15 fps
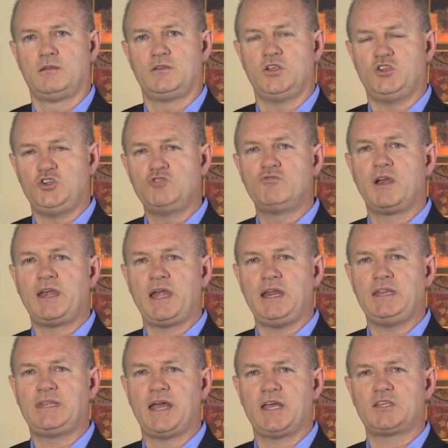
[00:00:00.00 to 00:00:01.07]
Did you run
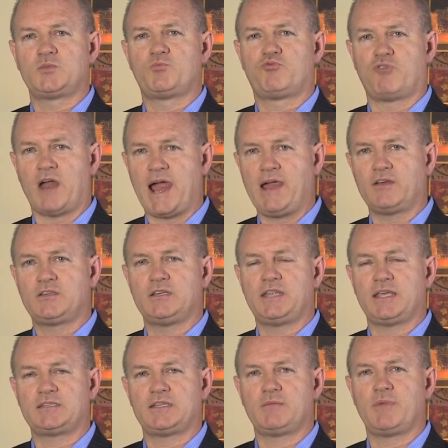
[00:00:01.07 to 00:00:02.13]
any tests prior to
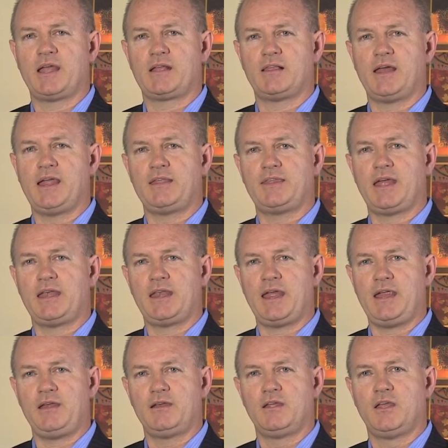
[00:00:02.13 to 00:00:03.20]
testing my client that
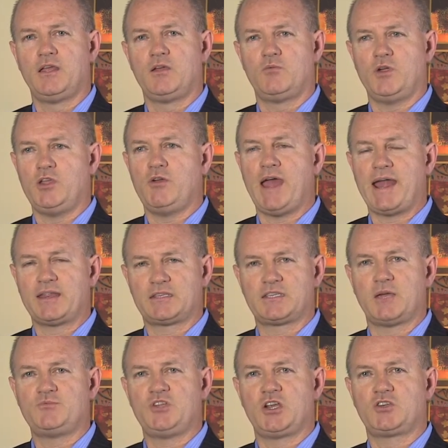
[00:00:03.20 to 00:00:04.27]
night, where you had a
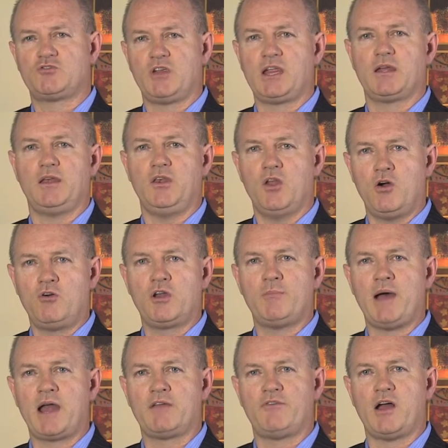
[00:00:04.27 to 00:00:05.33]
subject drink a known
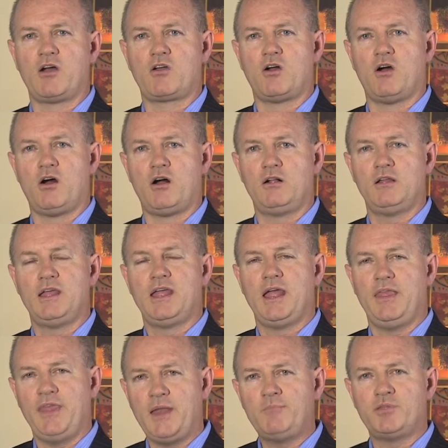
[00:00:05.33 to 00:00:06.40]
amount of alcohol
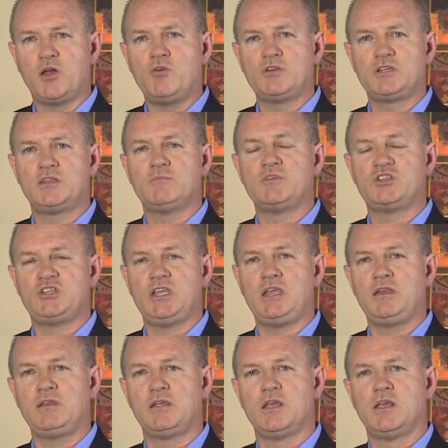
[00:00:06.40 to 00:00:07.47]
and then blow into the
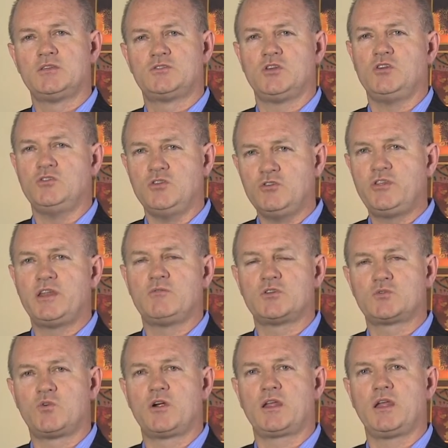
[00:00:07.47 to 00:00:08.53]
machine so you knew that it
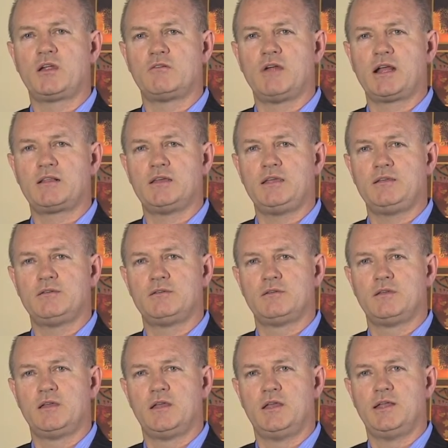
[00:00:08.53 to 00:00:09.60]
was working correctly?
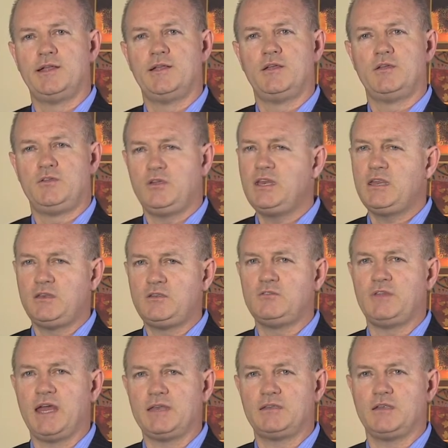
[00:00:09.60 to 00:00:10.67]
You didn't
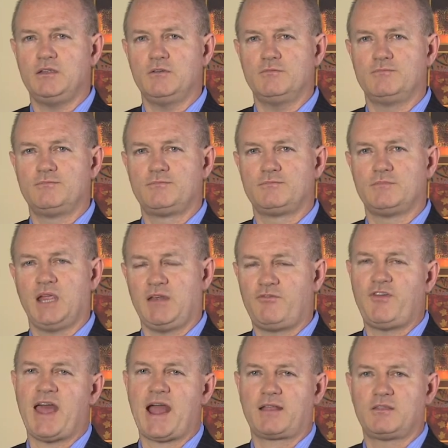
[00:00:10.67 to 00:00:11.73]
do that, did you? In
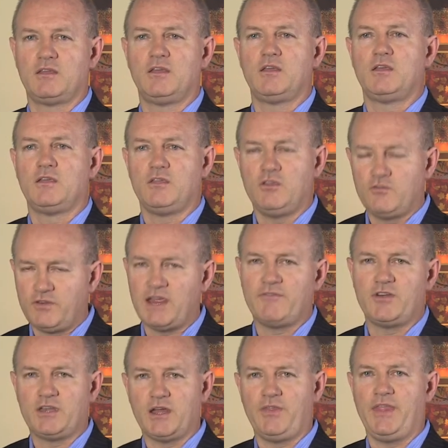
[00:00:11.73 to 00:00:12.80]
fact, you've
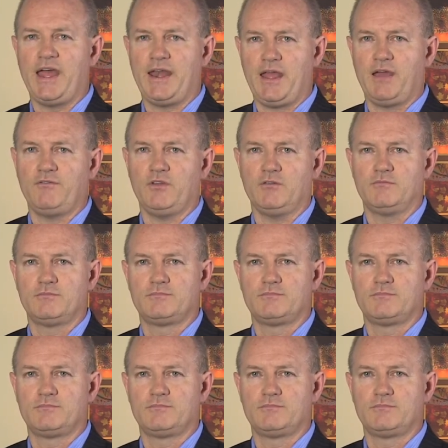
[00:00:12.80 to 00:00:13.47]
never done that, have you?